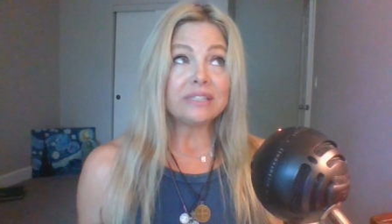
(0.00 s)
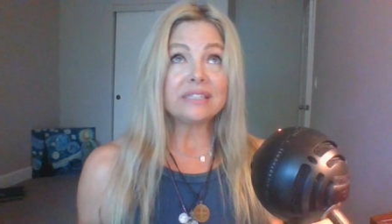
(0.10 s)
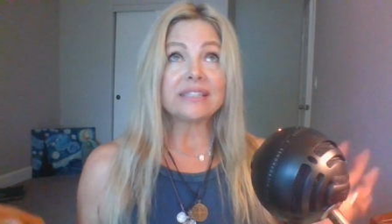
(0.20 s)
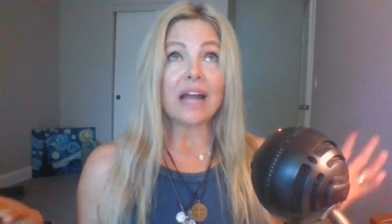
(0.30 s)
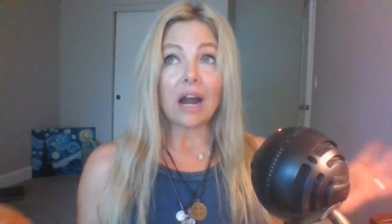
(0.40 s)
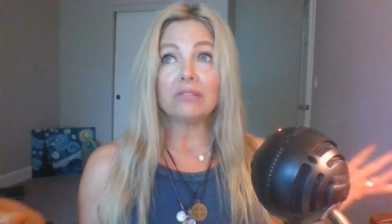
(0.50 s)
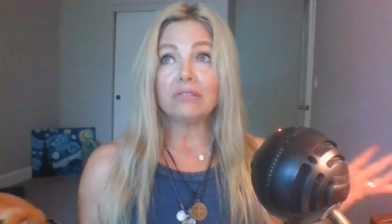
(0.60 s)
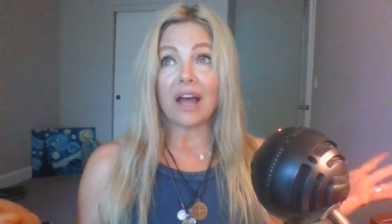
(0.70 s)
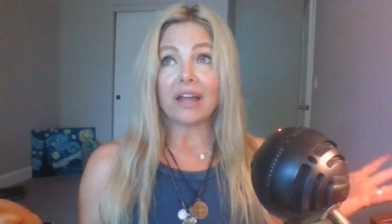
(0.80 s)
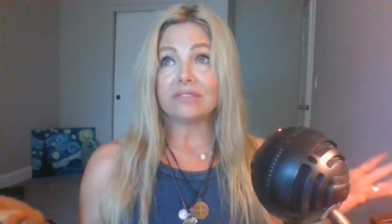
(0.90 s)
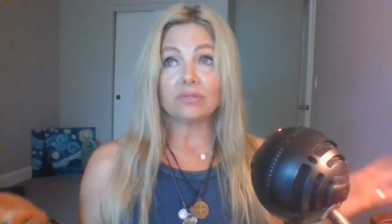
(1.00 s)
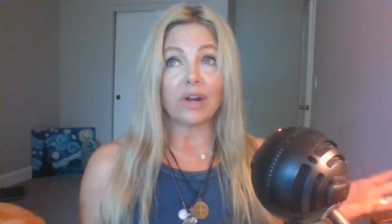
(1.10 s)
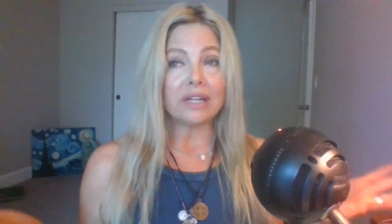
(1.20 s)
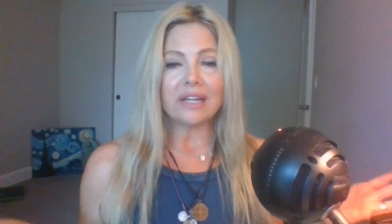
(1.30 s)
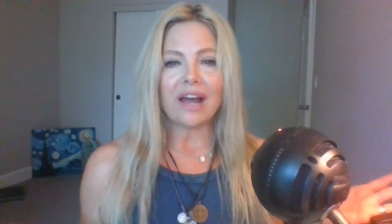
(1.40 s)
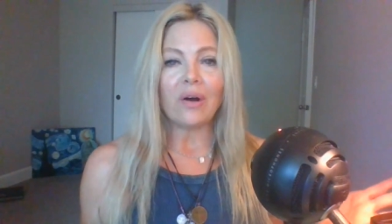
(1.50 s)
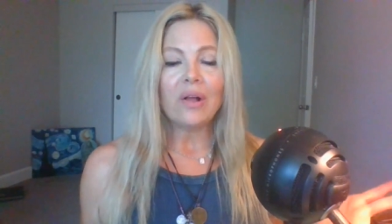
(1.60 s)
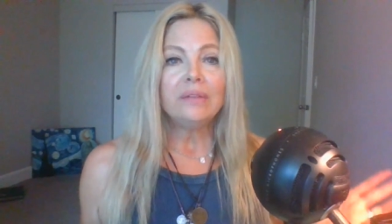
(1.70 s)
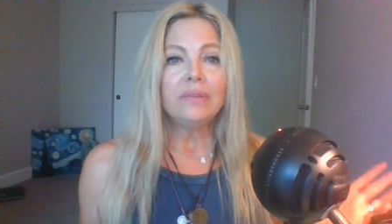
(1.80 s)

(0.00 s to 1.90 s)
This is our lives right now.